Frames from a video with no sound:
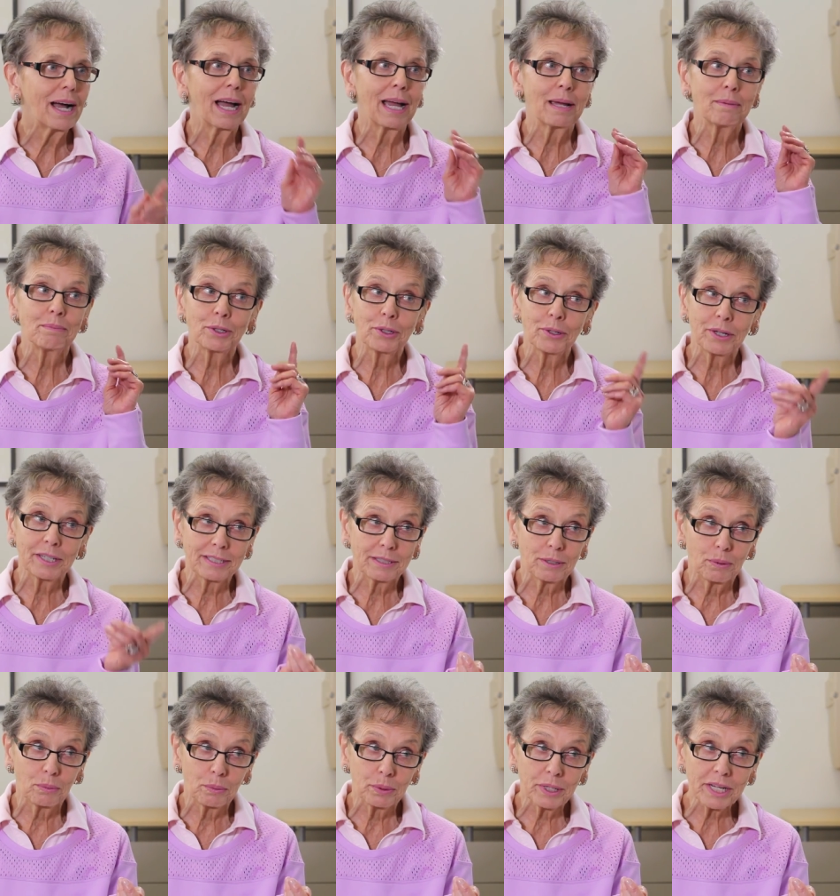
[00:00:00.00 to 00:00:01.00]
I'm going
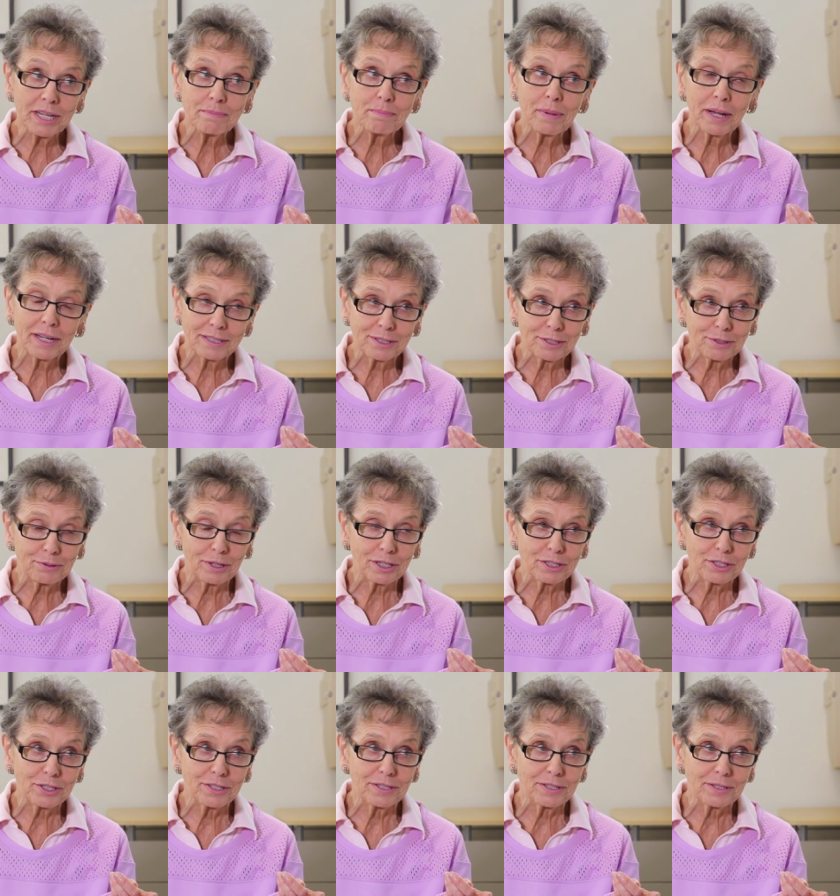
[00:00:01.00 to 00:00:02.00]
to read my
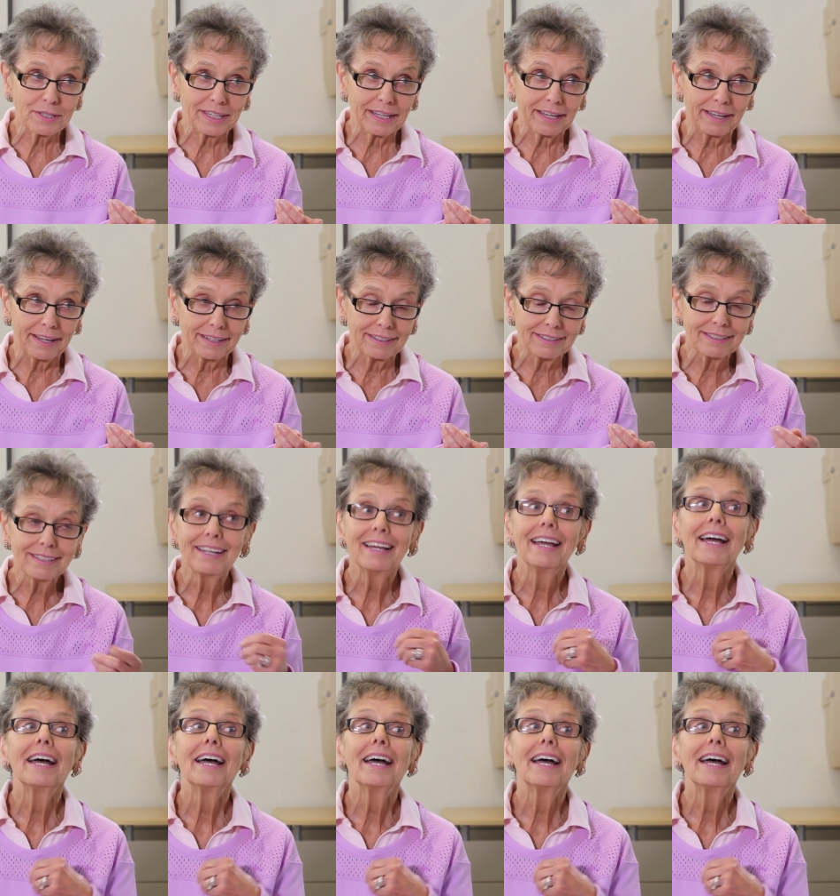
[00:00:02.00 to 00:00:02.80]
instructions again.